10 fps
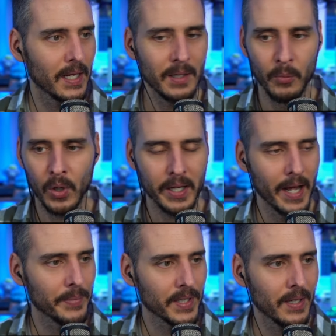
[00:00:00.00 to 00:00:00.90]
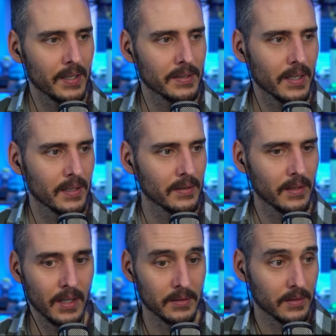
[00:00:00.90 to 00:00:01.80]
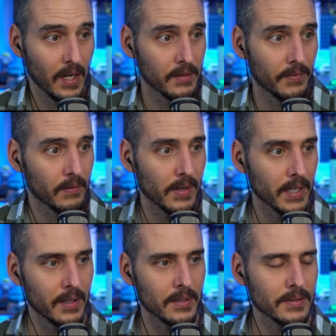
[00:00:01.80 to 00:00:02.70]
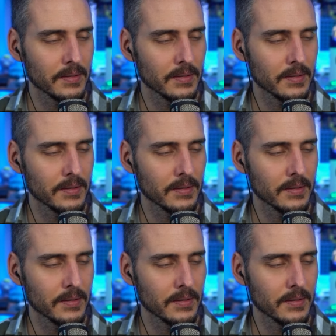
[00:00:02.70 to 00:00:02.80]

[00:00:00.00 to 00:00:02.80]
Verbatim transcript: any more complicated than it kind of already is.